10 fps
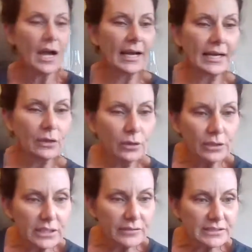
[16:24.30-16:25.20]
and I
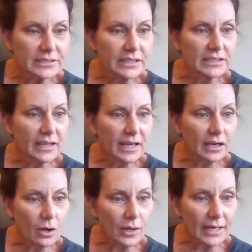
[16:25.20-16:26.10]
couldn't even see that.
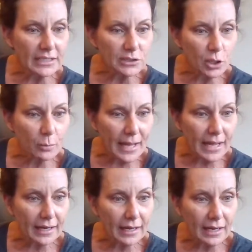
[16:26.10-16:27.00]
Okay, let's go
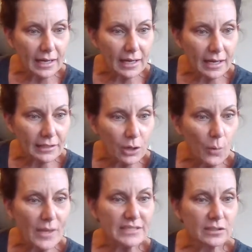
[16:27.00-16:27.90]
back.
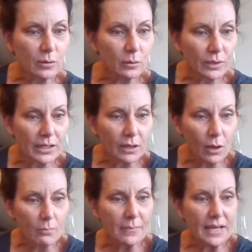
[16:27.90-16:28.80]
No Etsy. We
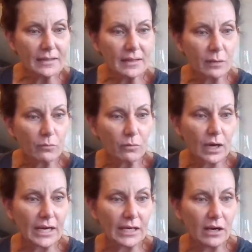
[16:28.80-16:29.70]
homemade them.
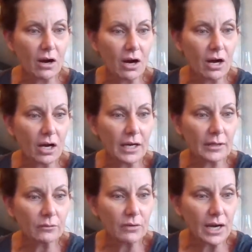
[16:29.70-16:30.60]
Right
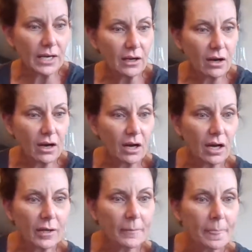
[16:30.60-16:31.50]
on. Right
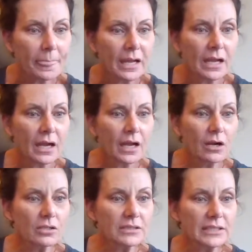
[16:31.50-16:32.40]
on.
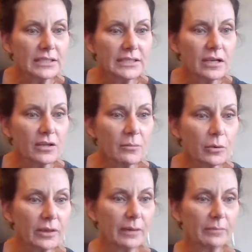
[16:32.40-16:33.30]
Constantly tell them
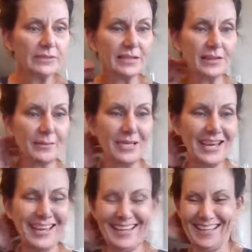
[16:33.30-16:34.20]
or they will sell them to
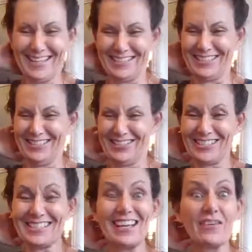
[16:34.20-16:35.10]
the
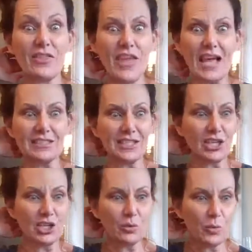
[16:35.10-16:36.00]
circus club. That's a
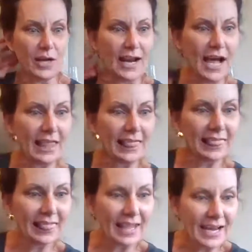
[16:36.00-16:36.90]
good one. I
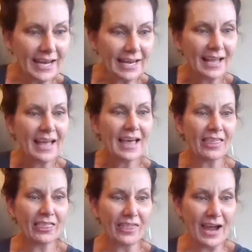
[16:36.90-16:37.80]
like
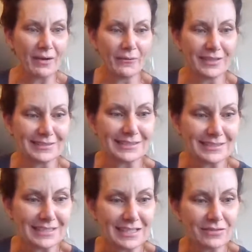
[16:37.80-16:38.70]
that one,
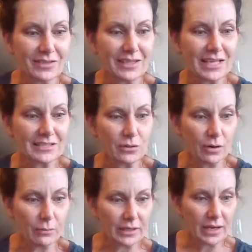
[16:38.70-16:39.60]
Sativa. That's a
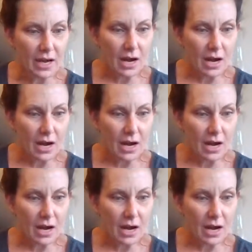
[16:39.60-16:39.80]
great one.